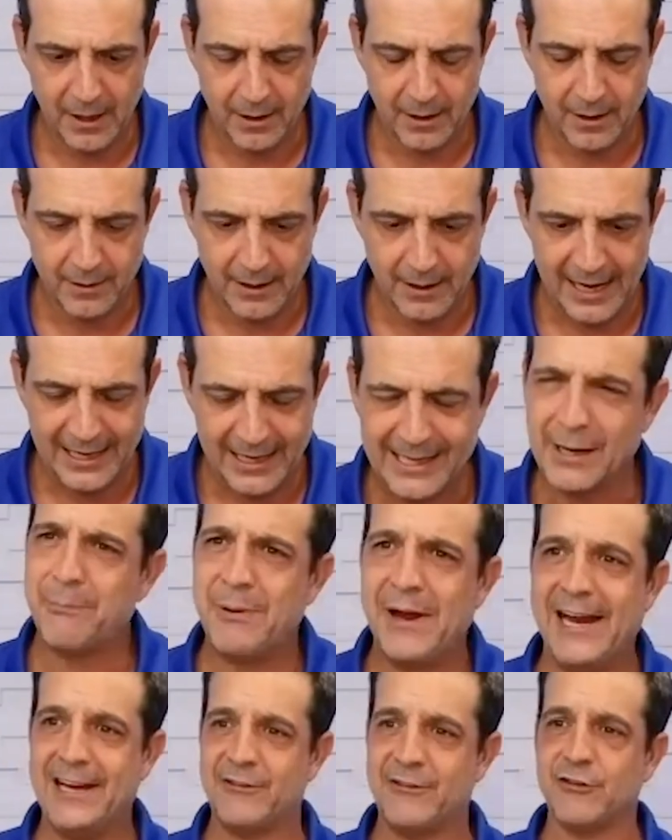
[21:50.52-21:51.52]
I need a
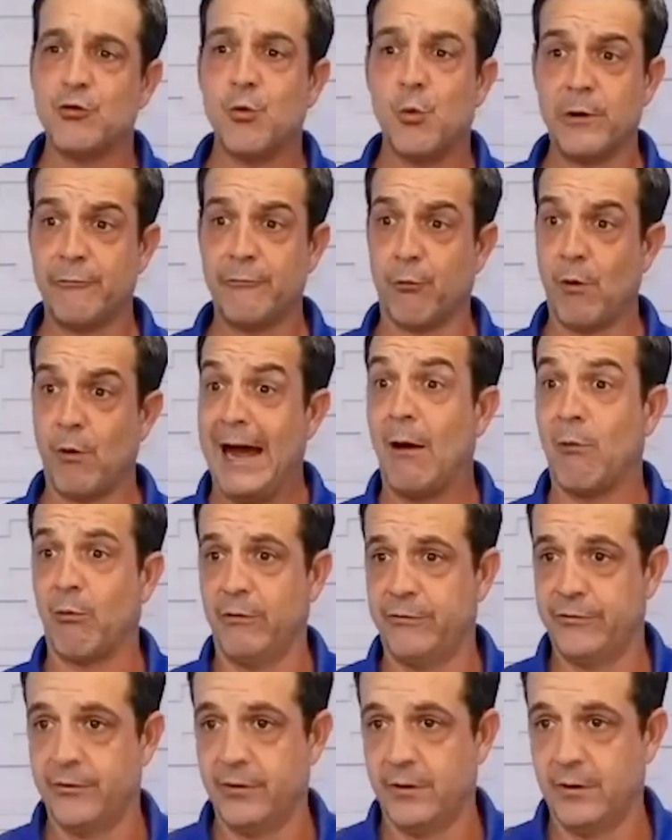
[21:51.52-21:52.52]
page in 24
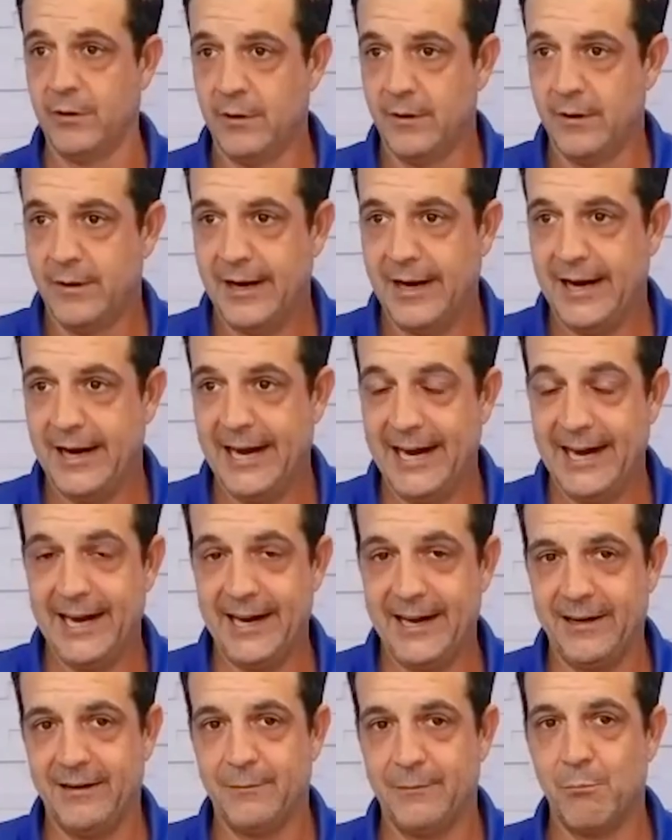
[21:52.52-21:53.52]
hours
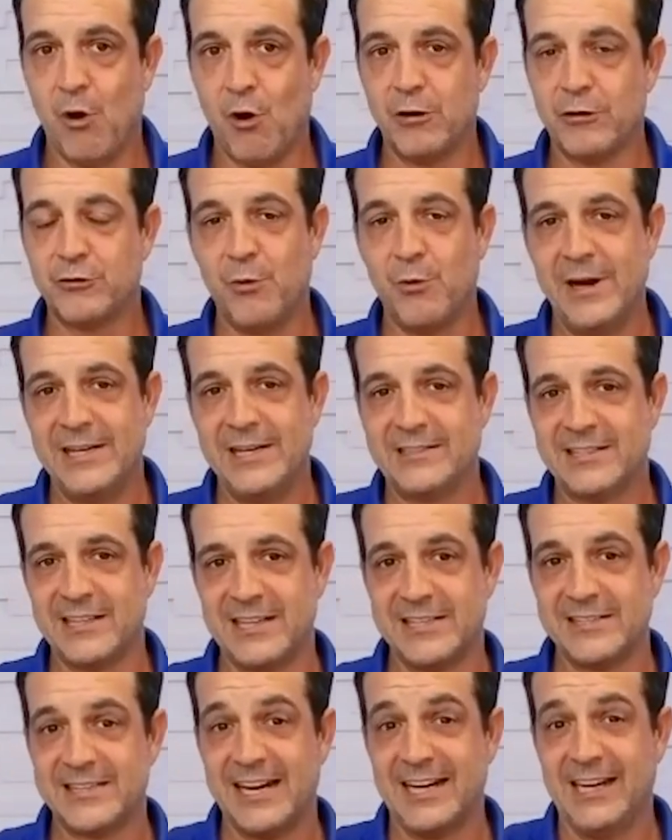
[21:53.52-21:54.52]
and Mark Twain
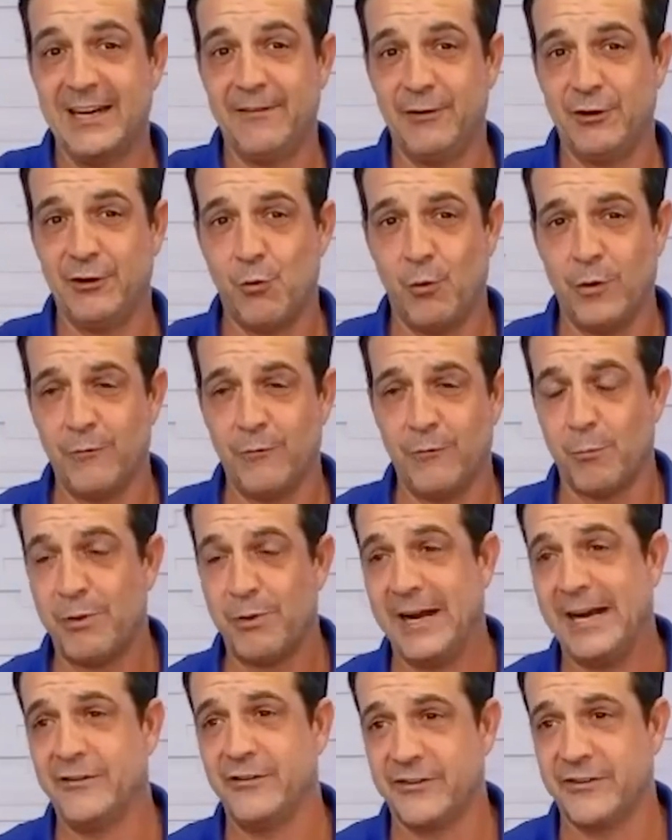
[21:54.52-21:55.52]
says, I can give you 24
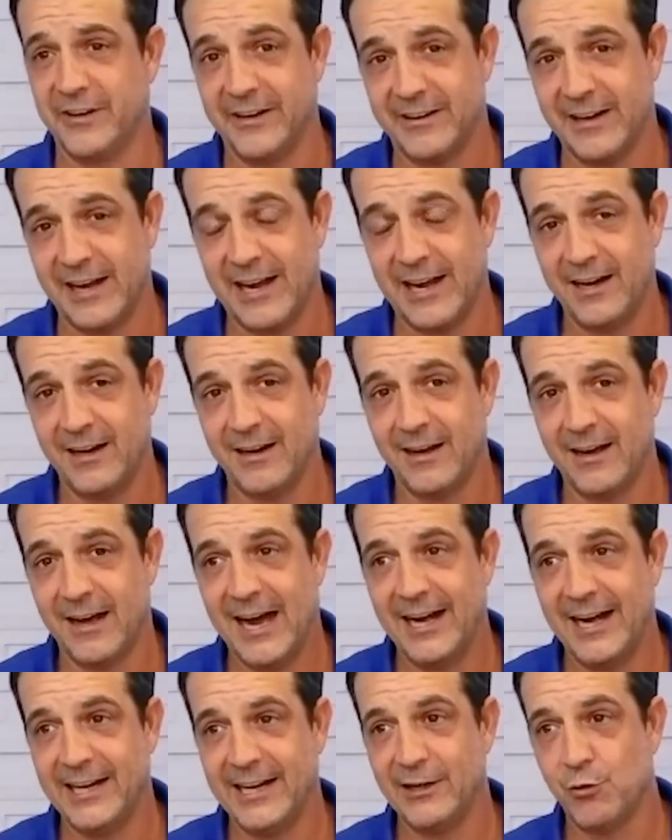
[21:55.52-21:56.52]
pages in a day.
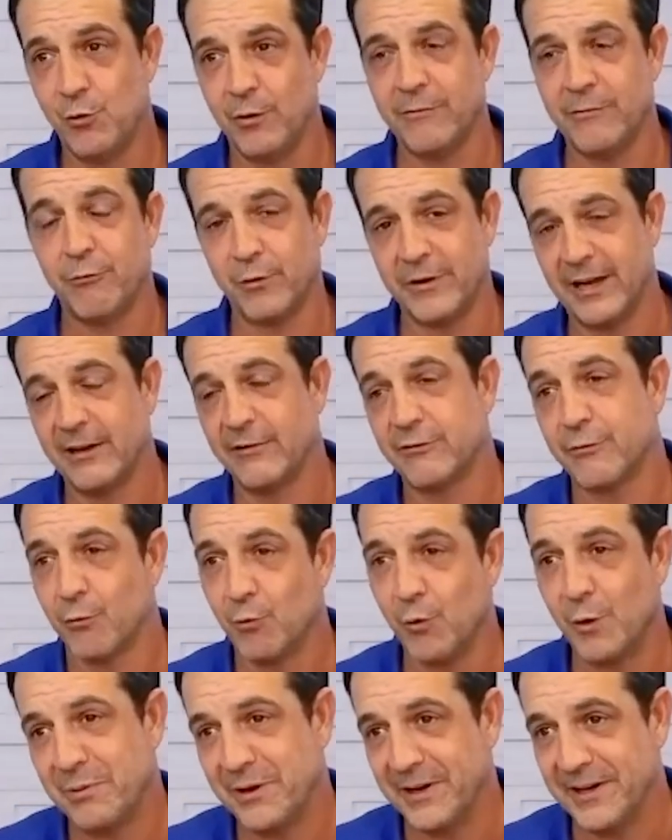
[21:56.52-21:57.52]
I need 24 days for
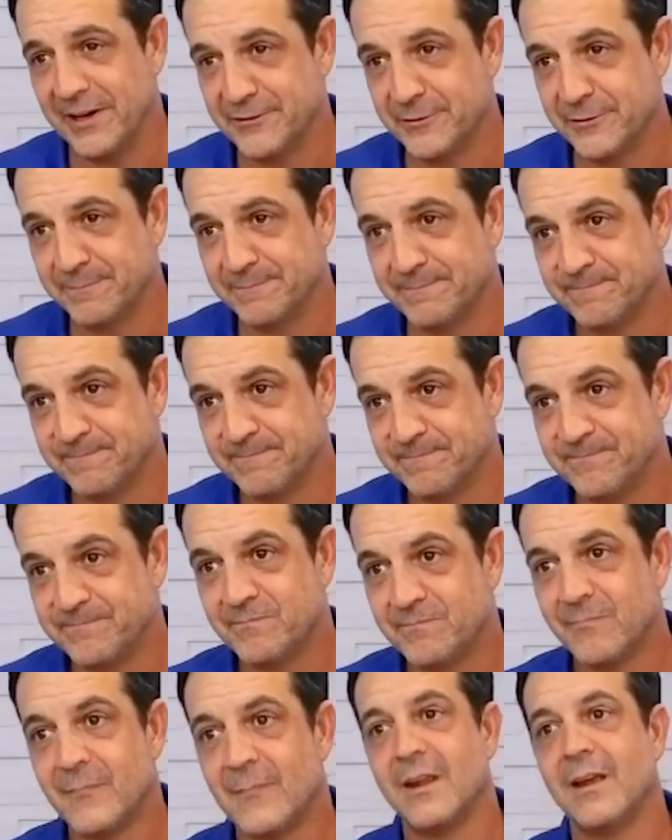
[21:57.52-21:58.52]
one page.
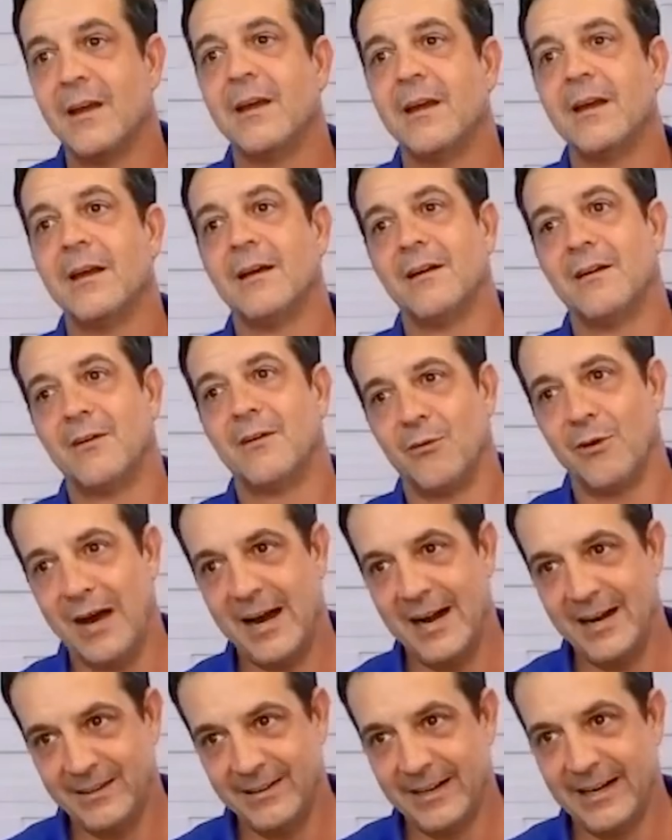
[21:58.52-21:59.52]

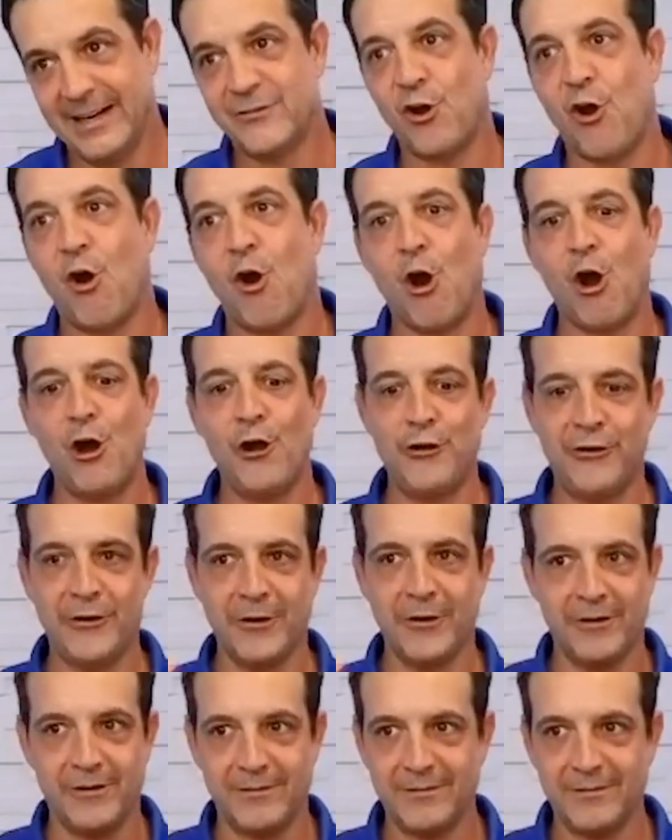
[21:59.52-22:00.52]
Right? It's hard
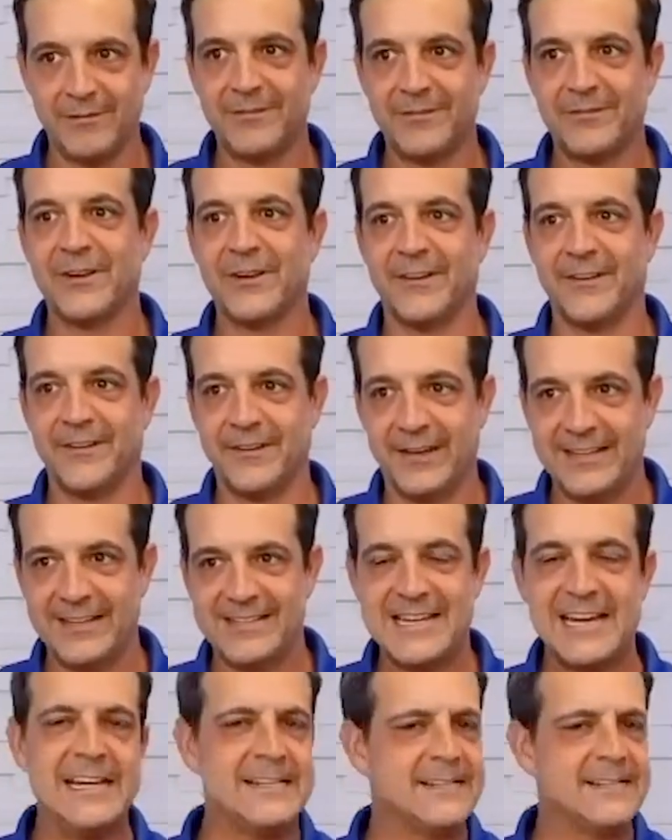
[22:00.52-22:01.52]
to, to it's
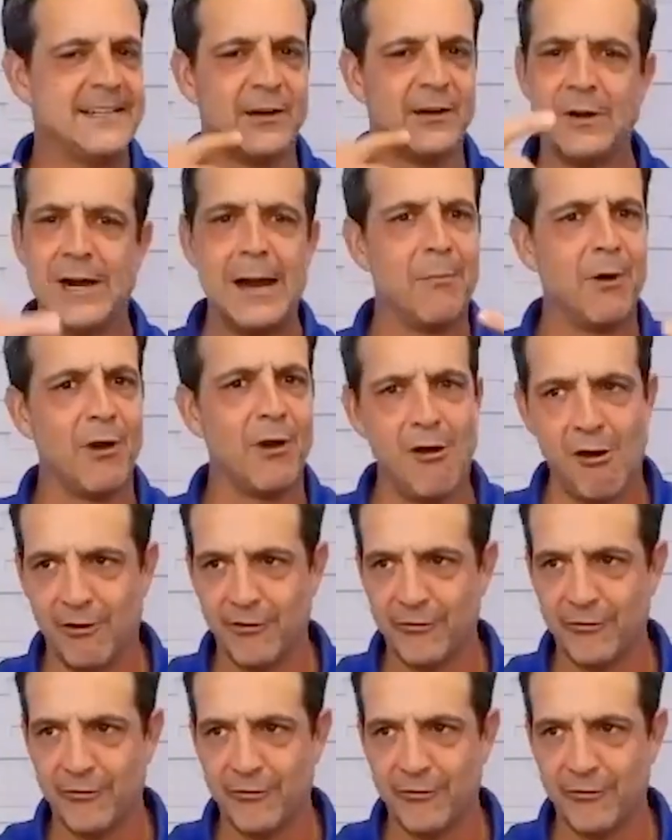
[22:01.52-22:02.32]
easy to ramble on.